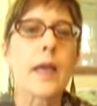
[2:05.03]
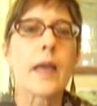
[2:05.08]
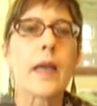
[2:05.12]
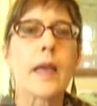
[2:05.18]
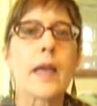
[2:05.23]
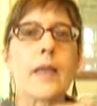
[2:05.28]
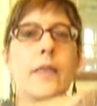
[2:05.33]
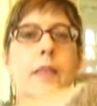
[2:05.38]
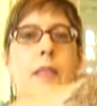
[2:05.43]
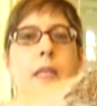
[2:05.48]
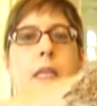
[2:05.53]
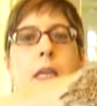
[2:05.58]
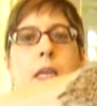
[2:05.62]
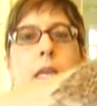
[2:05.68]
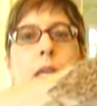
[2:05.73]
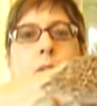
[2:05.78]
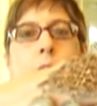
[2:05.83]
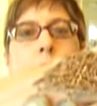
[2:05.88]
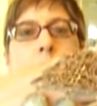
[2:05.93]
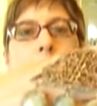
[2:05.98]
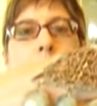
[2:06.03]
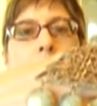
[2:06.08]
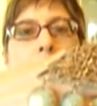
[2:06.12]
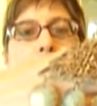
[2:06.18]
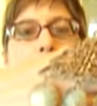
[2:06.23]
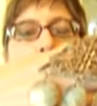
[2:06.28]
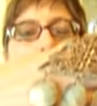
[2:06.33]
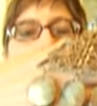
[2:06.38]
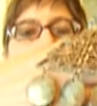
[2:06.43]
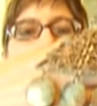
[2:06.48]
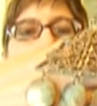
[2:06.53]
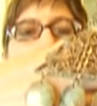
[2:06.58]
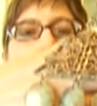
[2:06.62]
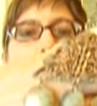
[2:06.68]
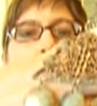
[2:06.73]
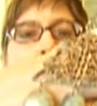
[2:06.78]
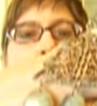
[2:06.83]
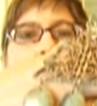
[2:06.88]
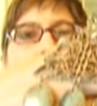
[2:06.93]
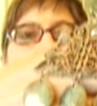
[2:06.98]
And then I got this
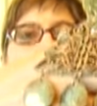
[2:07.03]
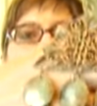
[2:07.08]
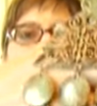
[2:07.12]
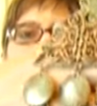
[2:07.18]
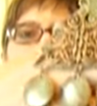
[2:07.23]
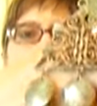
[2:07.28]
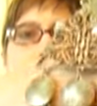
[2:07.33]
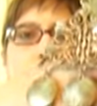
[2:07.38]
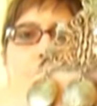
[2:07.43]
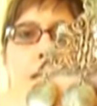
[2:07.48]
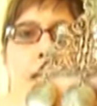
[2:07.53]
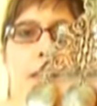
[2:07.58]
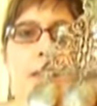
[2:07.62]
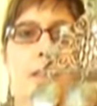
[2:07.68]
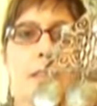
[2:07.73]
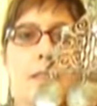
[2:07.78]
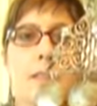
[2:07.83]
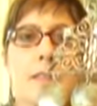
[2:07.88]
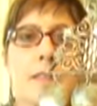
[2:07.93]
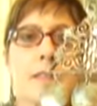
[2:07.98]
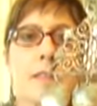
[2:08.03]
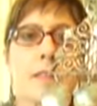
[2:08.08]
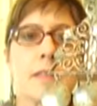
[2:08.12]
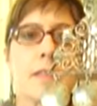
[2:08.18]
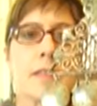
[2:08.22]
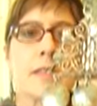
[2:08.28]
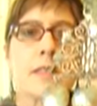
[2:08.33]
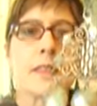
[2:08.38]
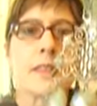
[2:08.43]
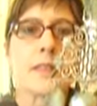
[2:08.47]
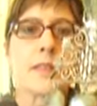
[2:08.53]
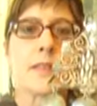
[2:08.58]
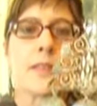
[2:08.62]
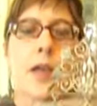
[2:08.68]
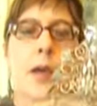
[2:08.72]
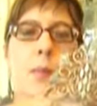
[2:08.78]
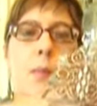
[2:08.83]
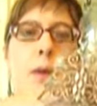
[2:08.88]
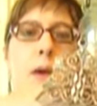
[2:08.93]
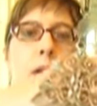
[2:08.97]
wonderful necklace. It's
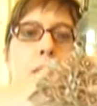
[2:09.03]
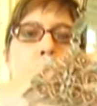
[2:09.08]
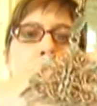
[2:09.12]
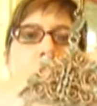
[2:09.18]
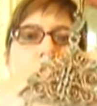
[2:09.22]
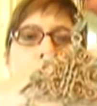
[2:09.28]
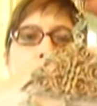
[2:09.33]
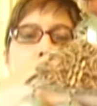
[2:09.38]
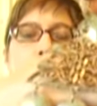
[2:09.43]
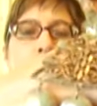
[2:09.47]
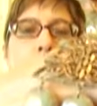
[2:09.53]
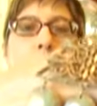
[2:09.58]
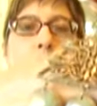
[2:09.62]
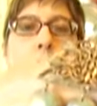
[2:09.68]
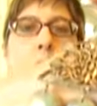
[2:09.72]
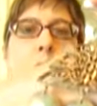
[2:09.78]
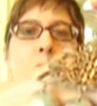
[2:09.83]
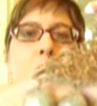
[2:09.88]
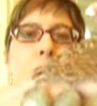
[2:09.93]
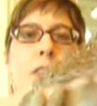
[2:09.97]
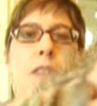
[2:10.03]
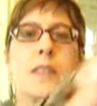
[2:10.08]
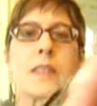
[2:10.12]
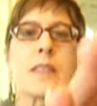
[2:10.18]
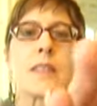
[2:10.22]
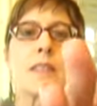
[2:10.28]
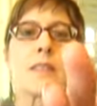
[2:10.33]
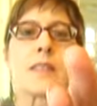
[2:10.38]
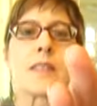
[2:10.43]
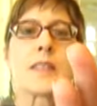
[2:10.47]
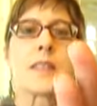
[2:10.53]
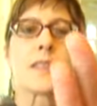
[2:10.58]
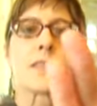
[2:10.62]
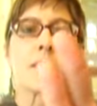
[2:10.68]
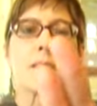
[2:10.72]
not marked, I don't know how old it is, and it's,